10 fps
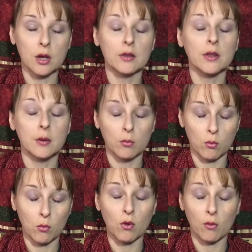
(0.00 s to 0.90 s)
that
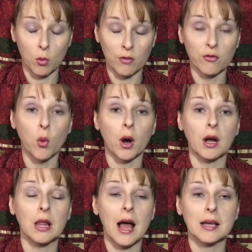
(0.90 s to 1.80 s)
were for a
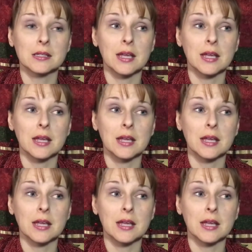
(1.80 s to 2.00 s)
class.